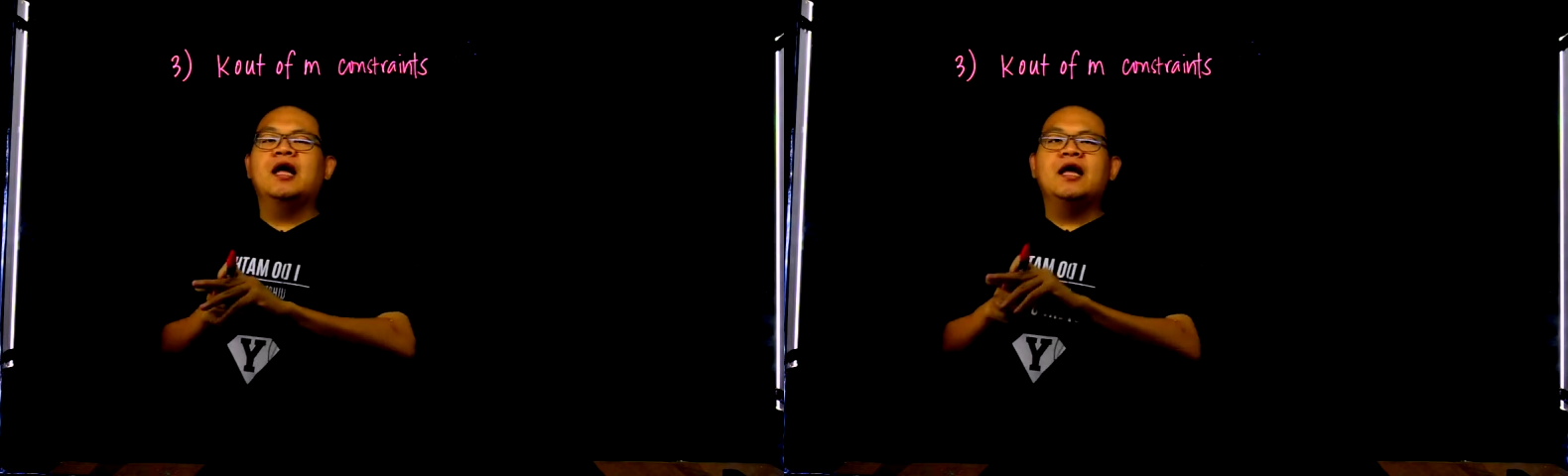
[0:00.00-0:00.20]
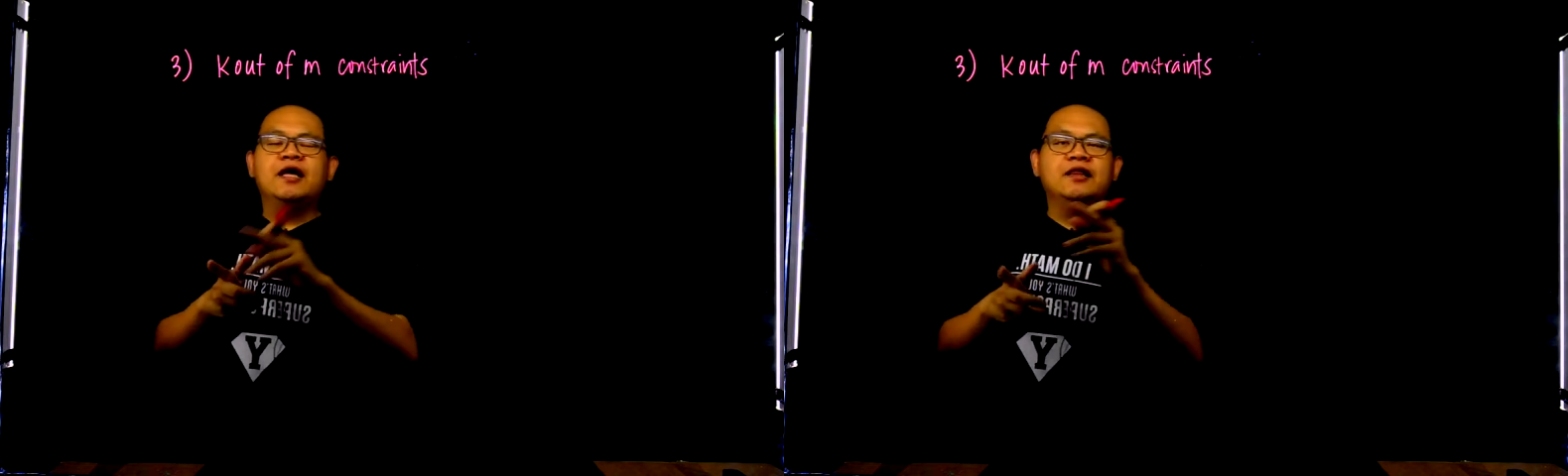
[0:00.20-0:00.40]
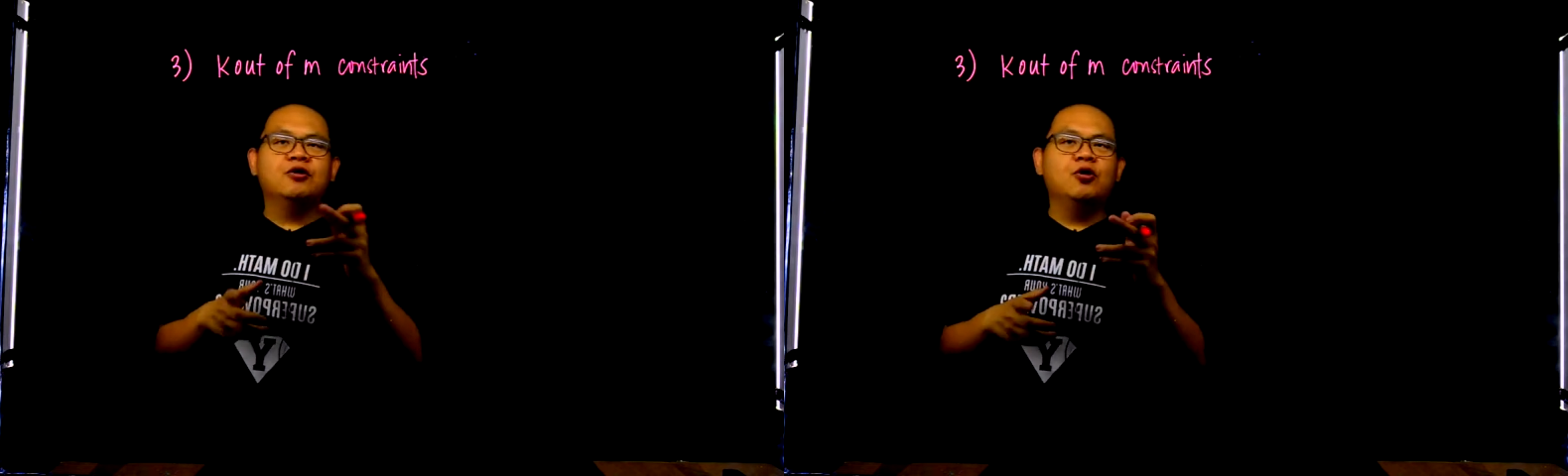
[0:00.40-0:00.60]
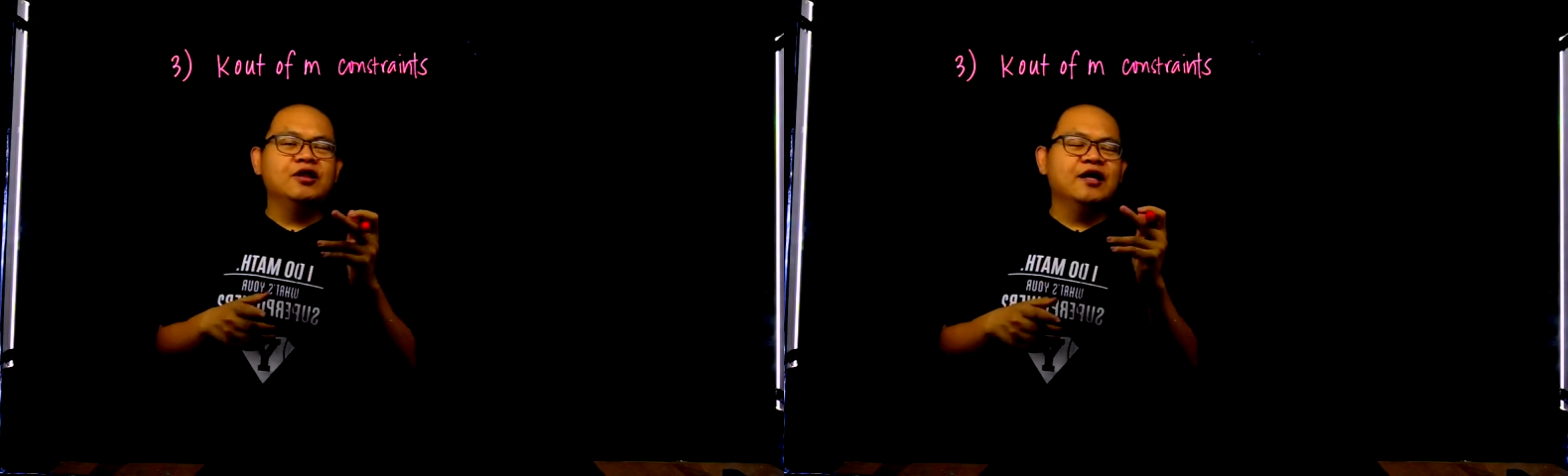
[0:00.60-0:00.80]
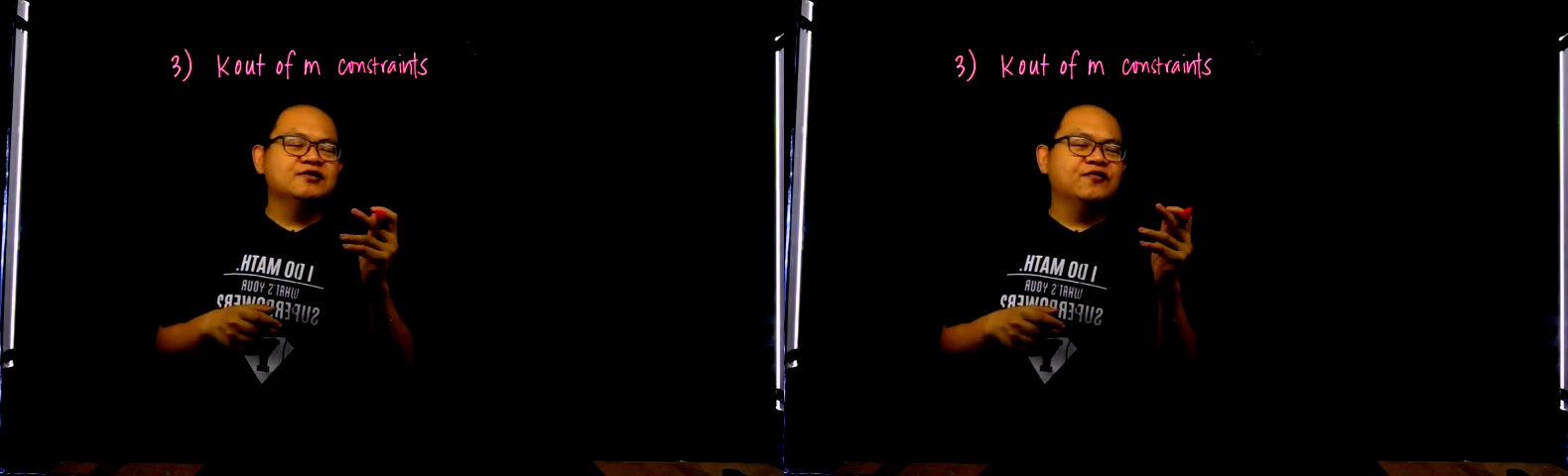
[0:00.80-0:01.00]
In the
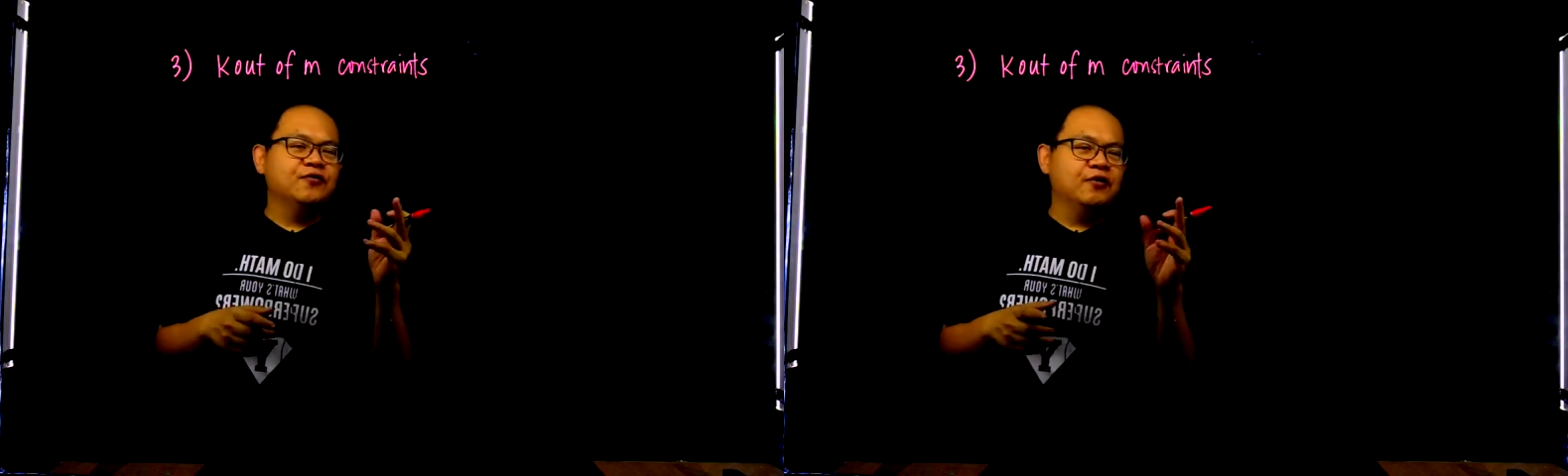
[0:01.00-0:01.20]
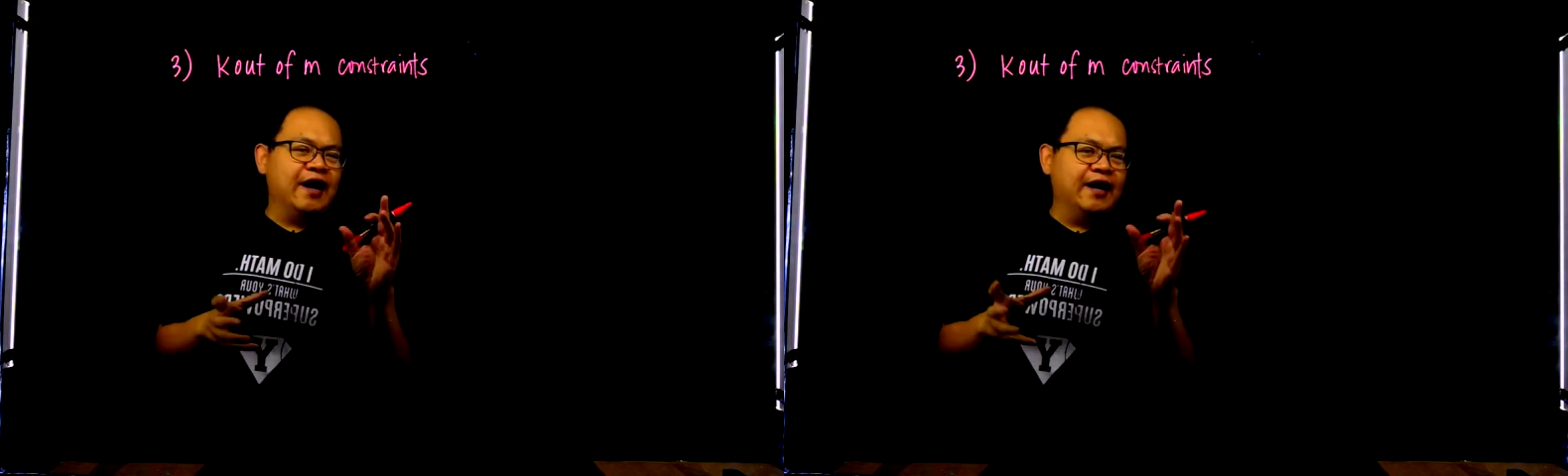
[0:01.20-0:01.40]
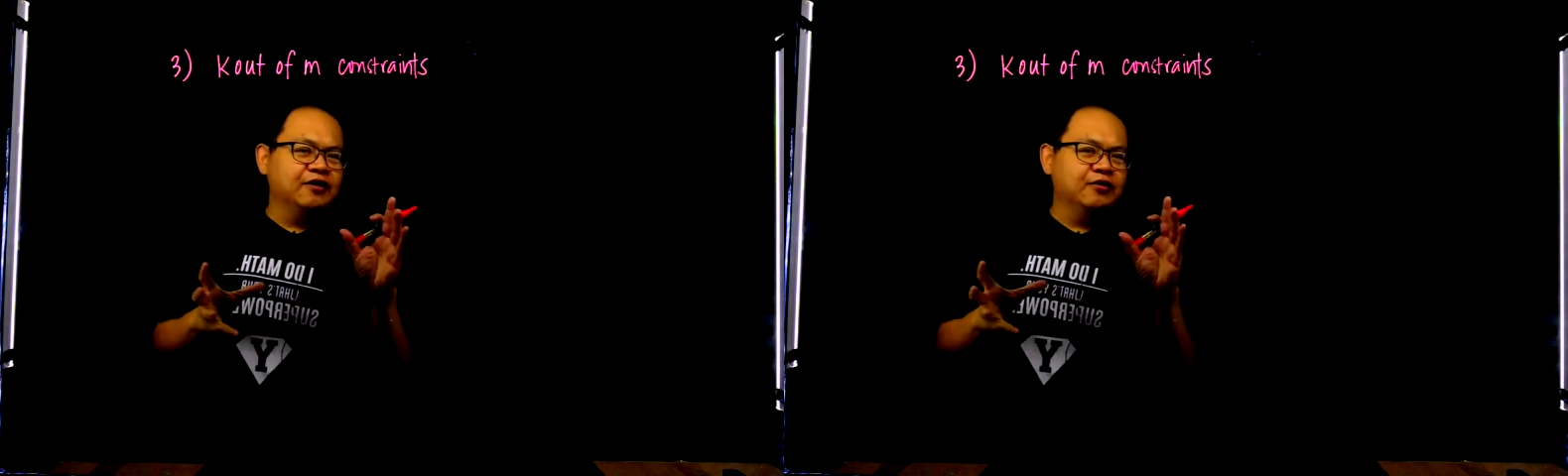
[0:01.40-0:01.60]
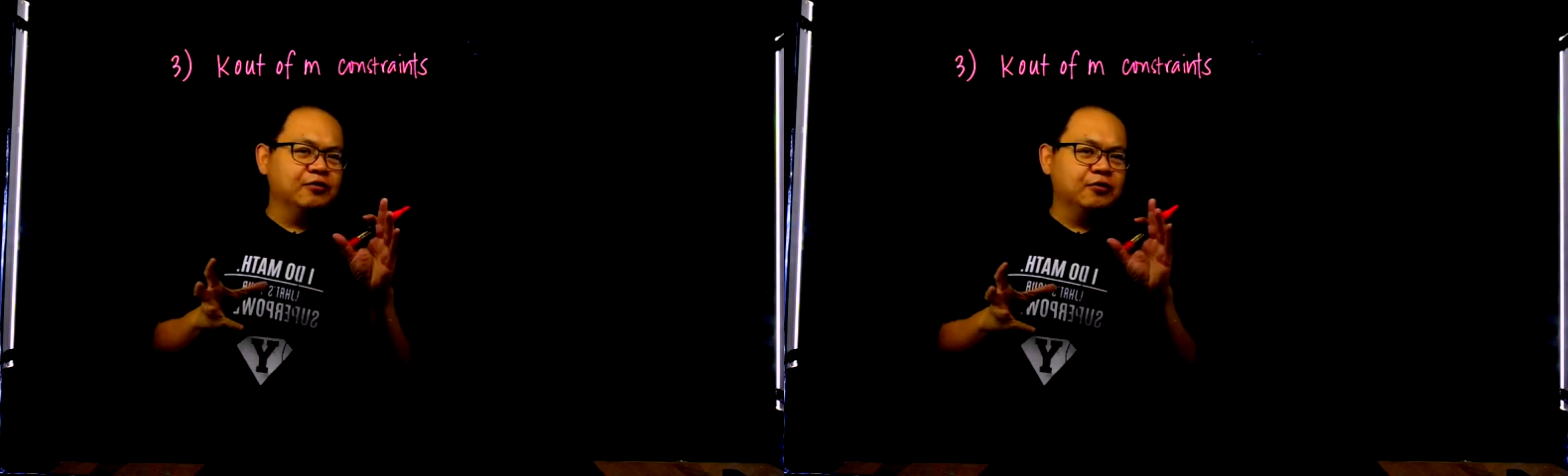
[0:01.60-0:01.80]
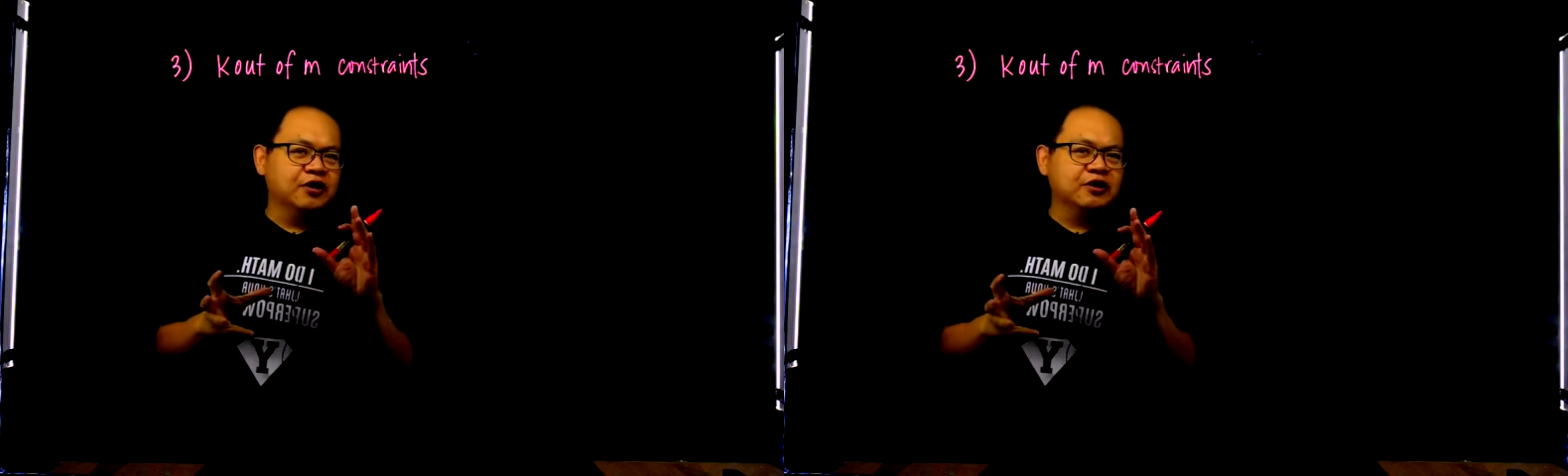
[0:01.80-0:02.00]
context of your
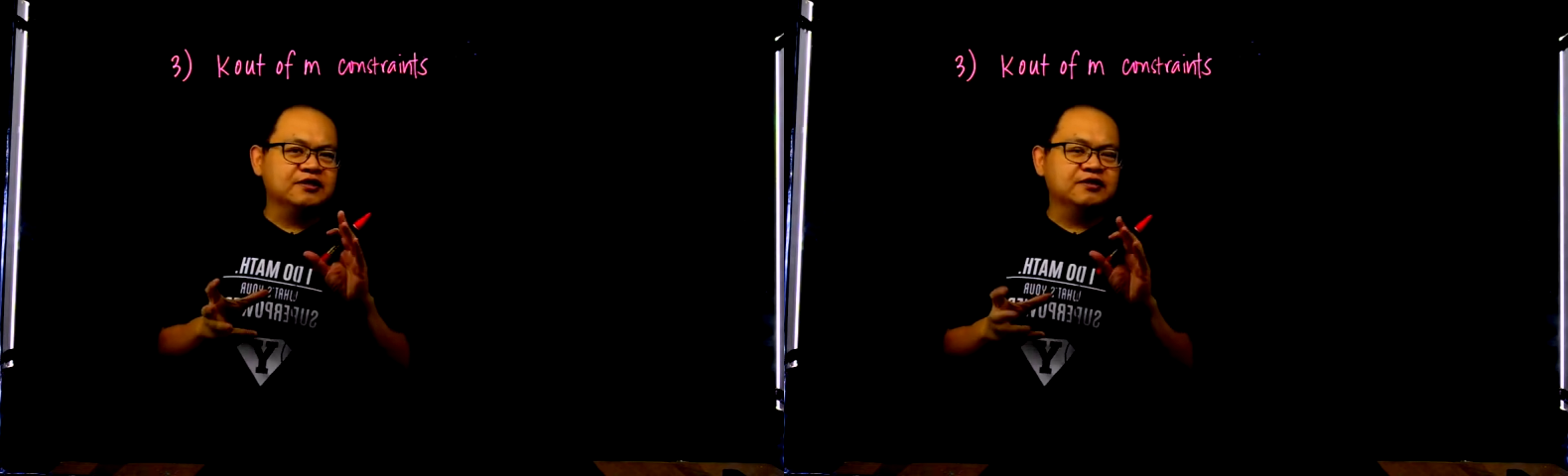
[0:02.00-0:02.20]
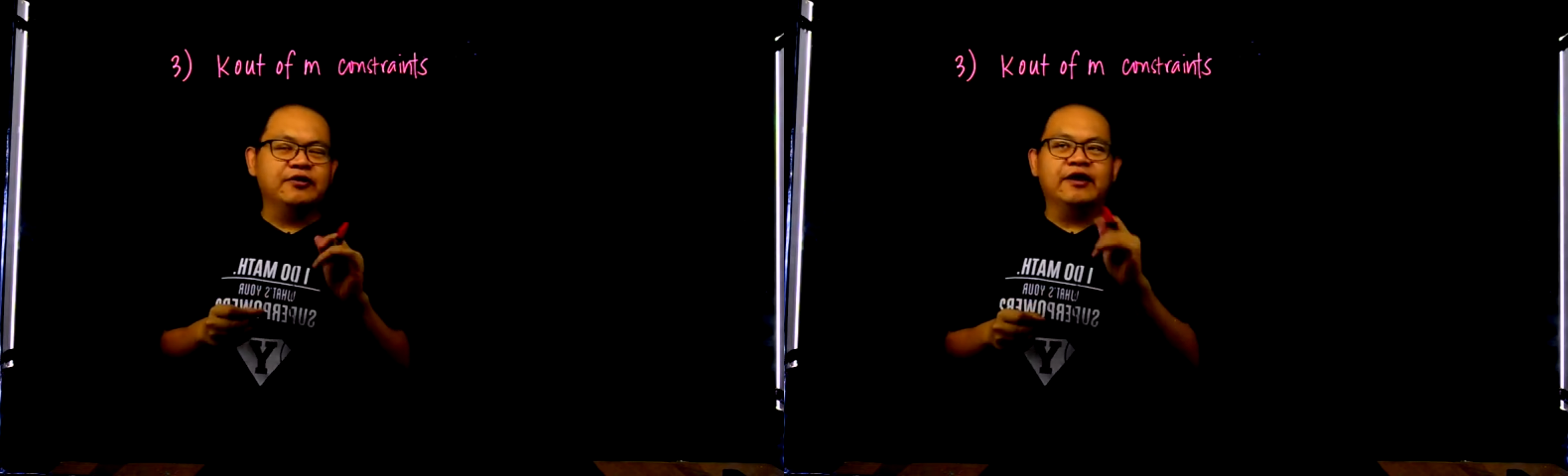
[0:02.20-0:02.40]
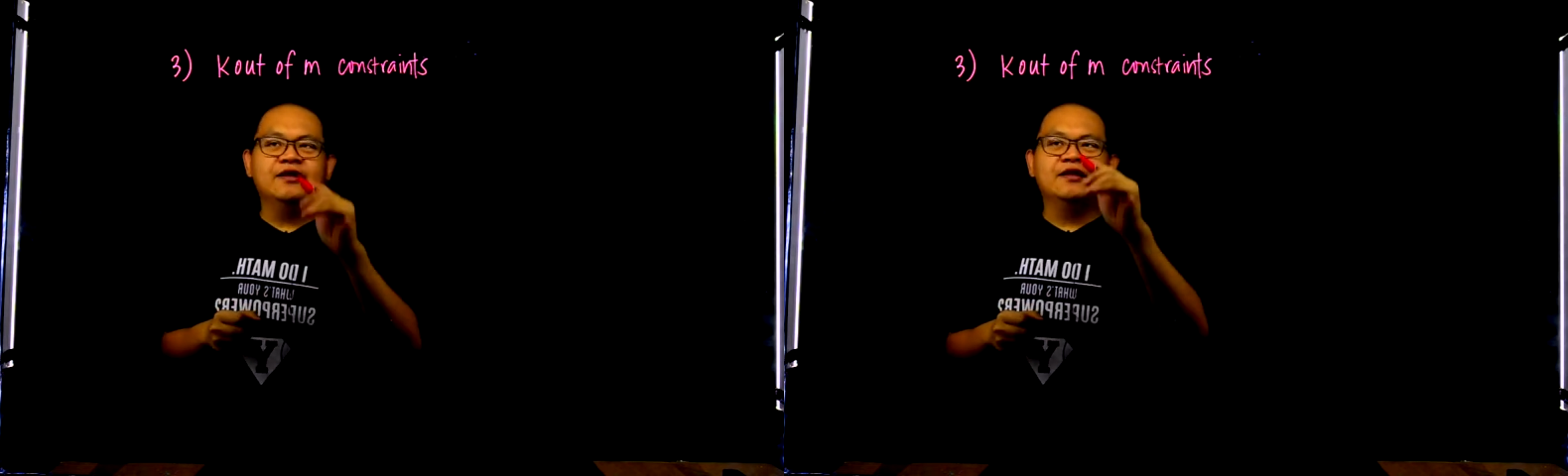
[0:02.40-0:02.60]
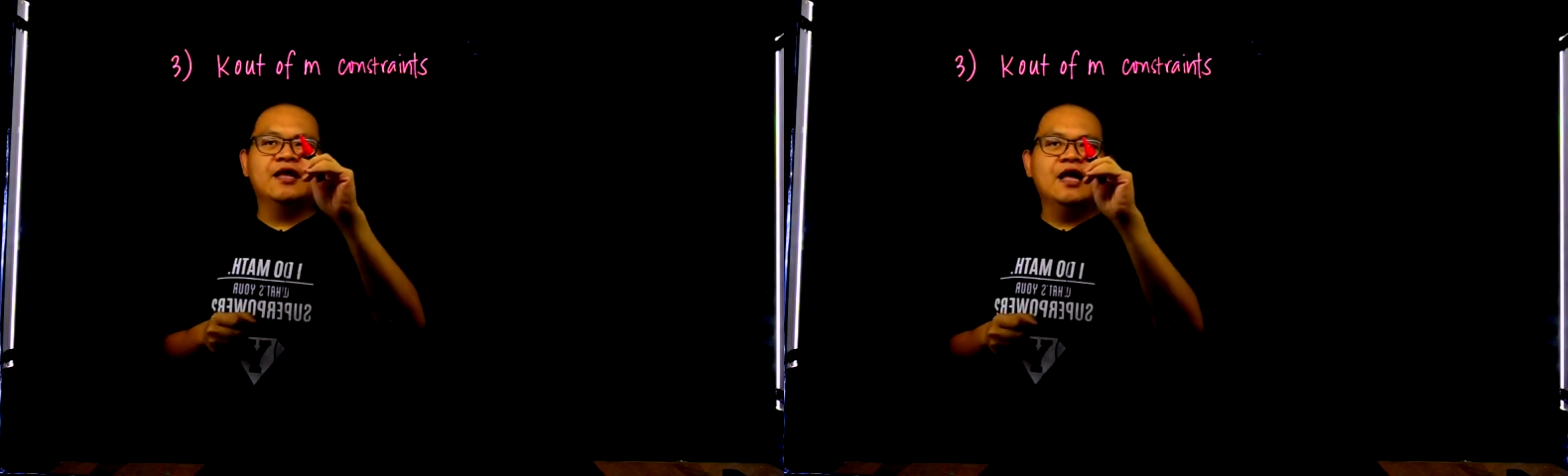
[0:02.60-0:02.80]
either-or constraint,